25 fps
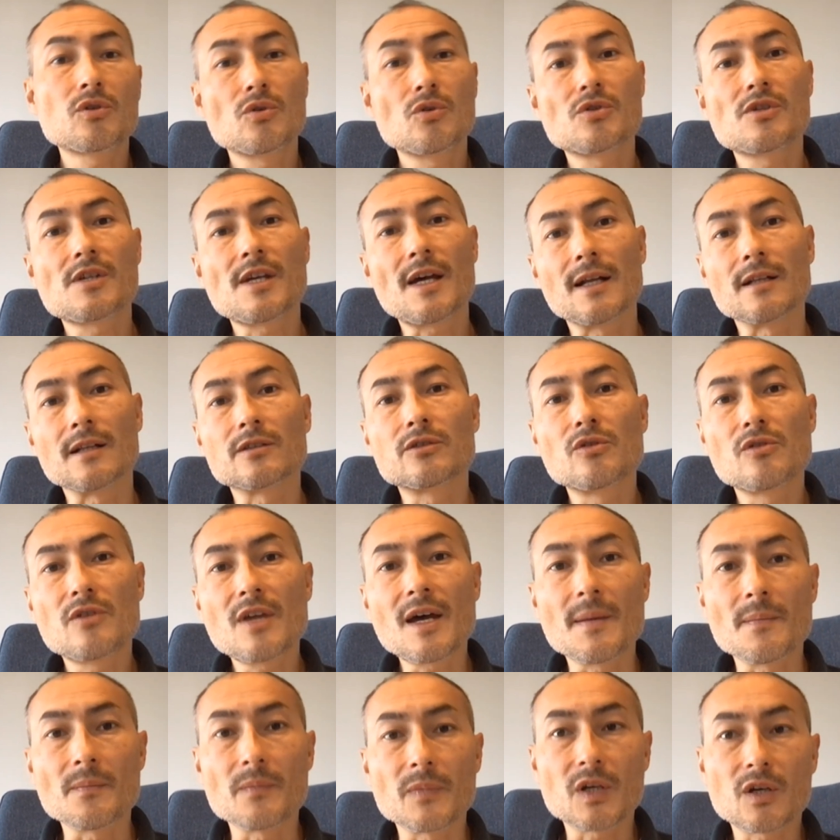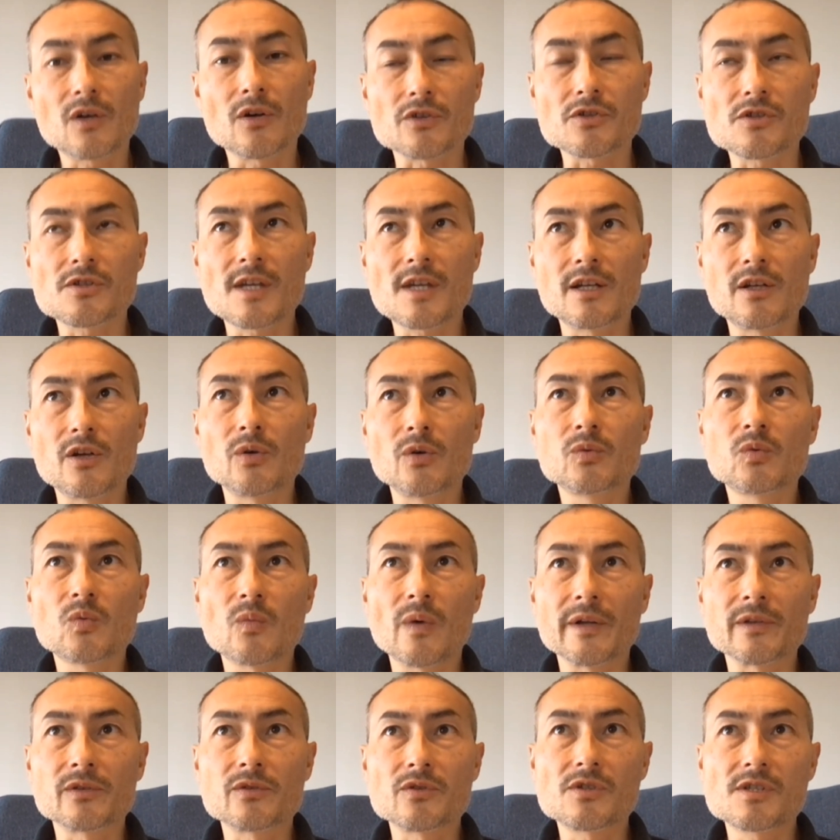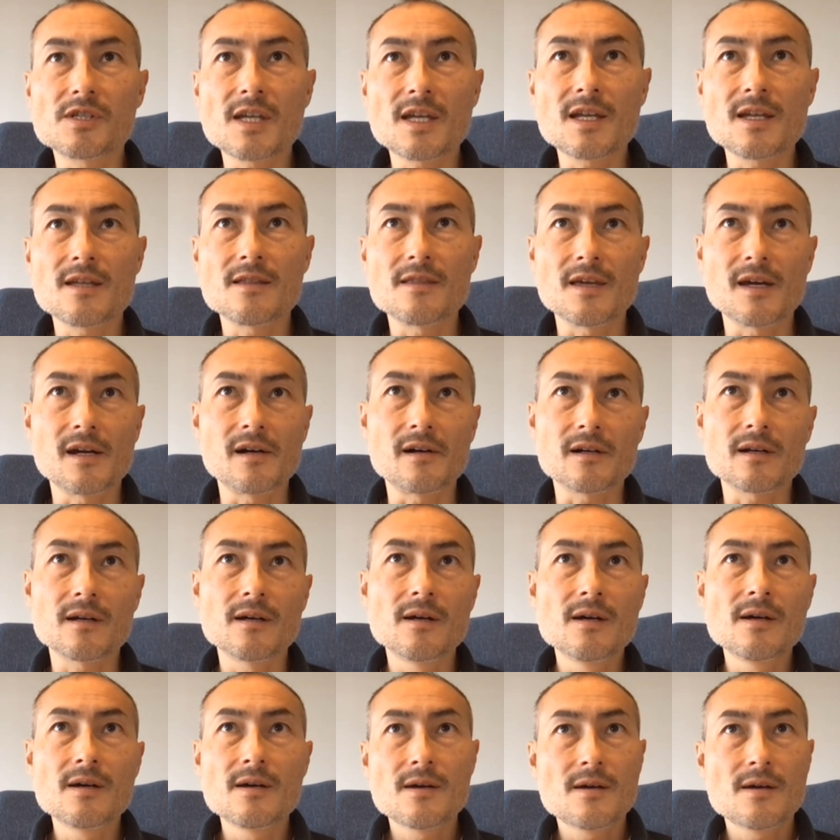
to sell to them because they don't want to see their